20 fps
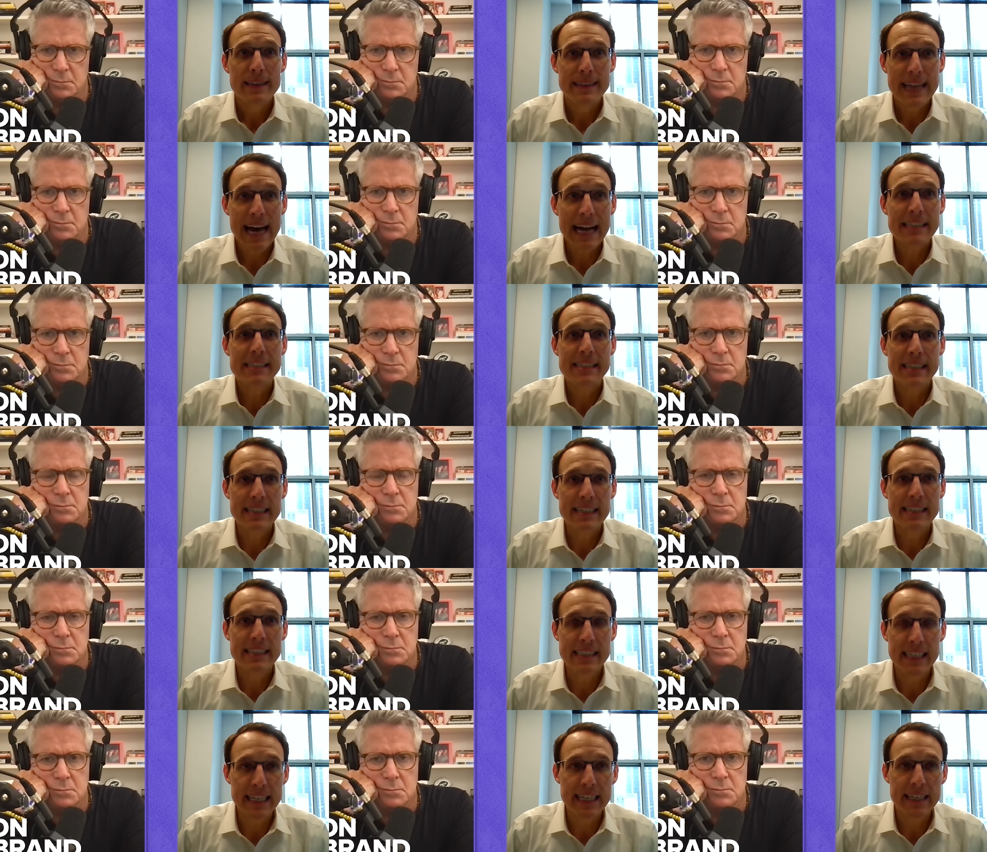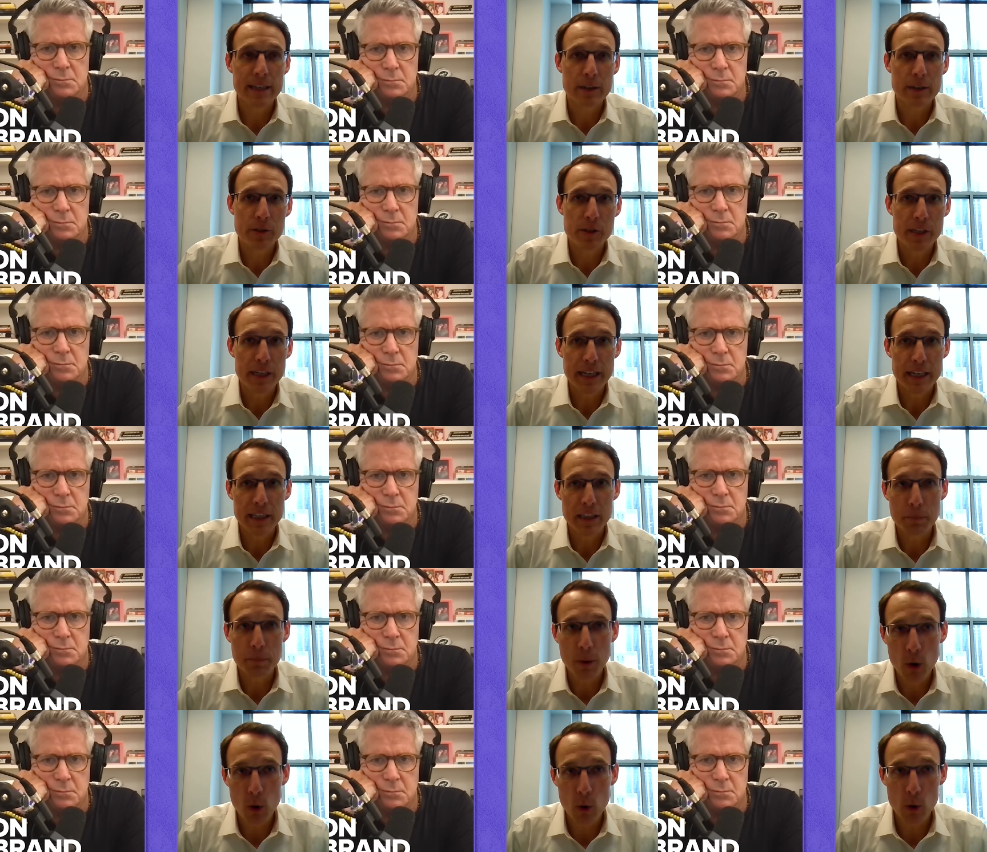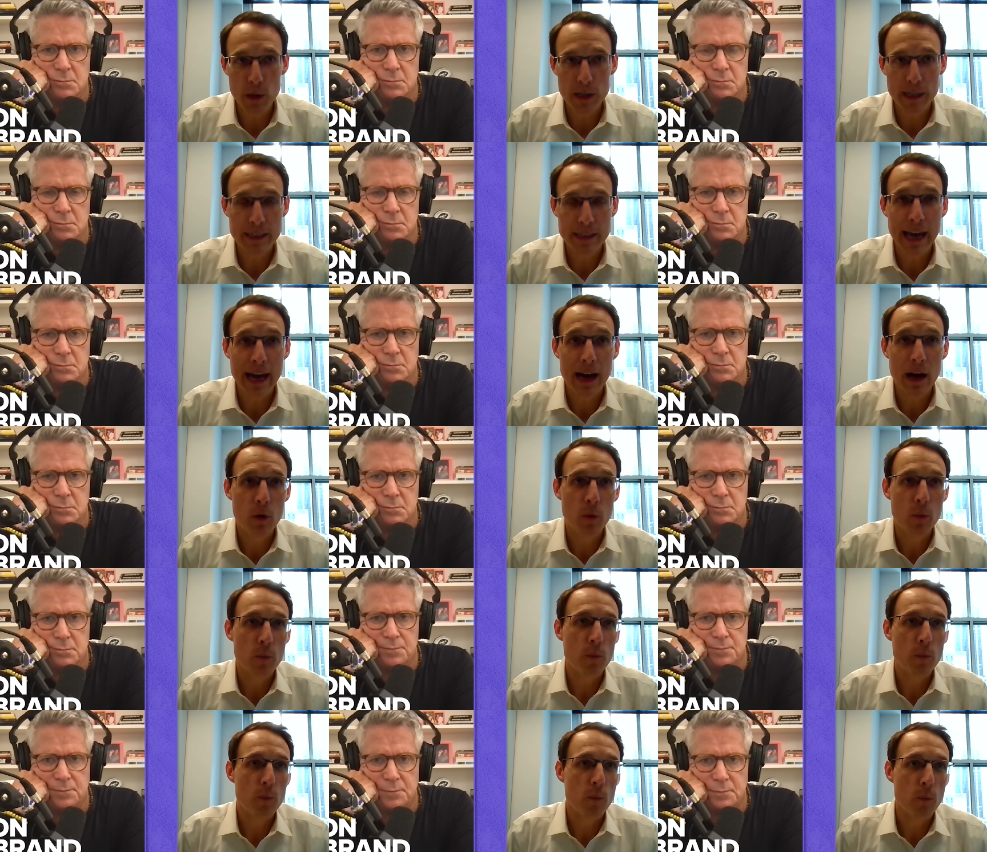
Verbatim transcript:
Speaker 1: that's the thing you're seeing in the polling now.